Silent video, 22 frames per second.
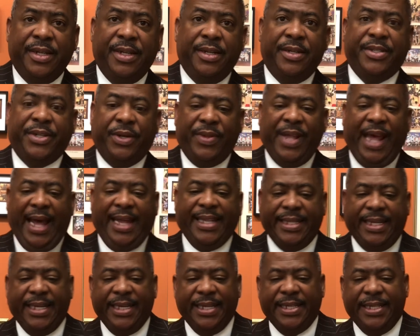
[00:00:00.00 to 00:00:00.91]
So the
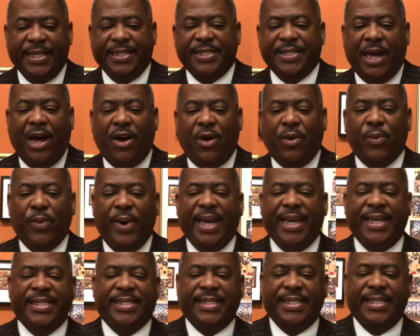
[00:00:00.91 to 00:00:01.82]
ideal is
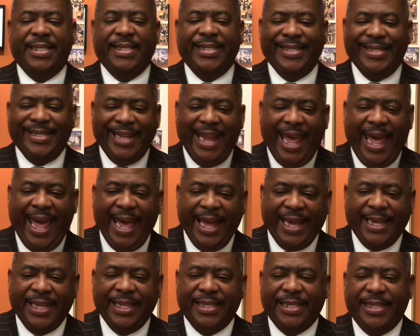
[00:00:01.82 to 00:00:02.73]
always
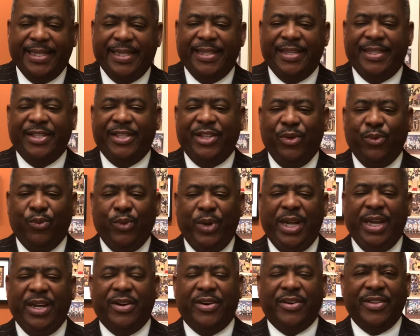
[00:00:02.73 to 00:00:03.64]
nagging the
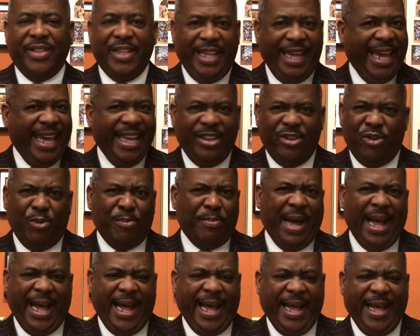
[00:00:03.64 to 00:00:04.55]
real in your
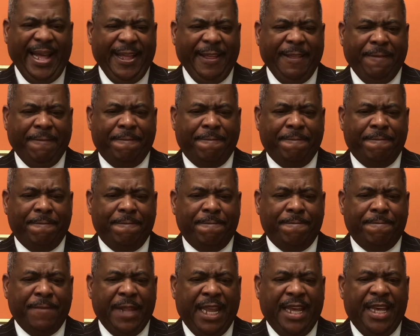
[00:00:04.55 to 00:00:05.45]
mind.
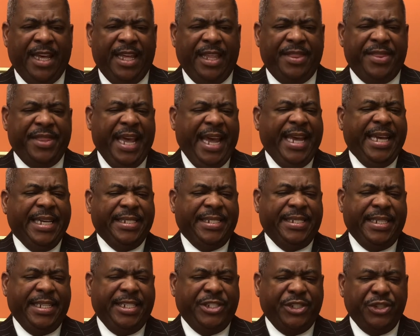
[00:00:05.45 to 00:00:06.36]
There
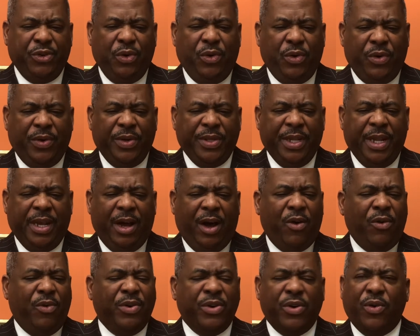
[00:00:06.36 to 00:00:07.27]
is this
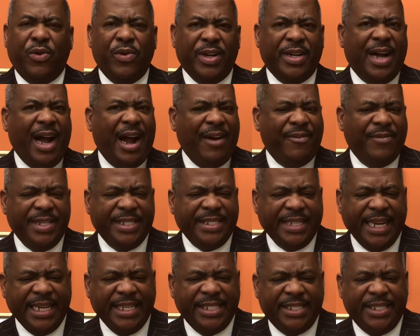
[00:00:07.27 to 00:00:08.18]
ongoing
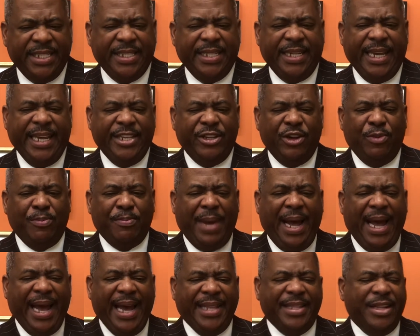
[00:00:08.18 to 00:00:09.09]
conversation in your
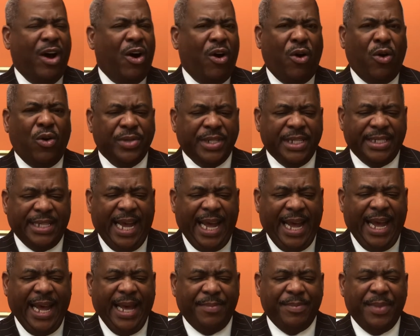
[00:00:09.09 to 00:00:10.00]
mind all the
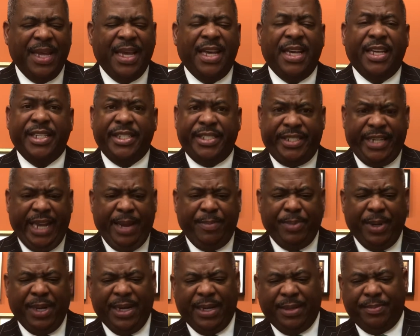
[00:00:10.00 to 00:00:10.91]
time.
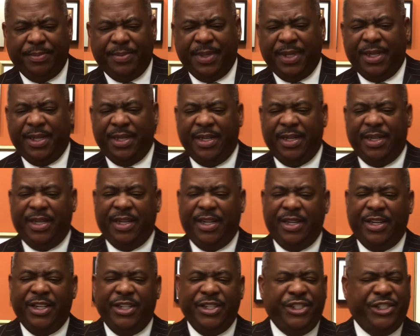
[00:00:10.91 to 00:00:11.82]
Shape up.
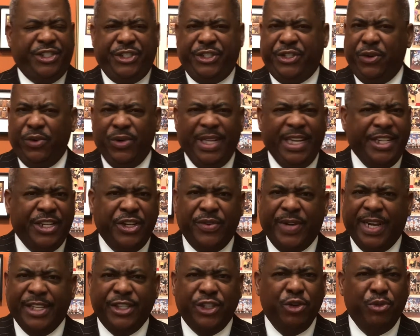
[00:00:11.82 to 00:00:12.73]
Surely you
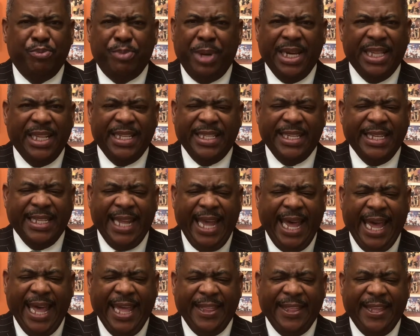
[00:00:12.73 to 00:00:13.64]
can do better than
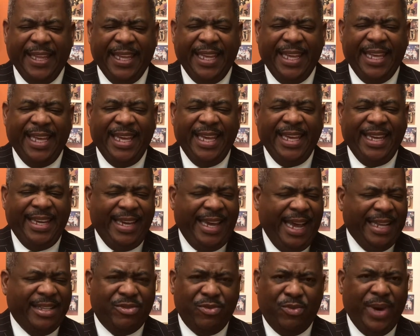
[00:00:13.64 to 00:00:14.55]
that.
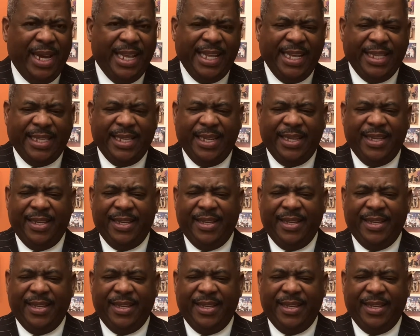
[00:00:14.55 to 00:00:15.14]
Get with it.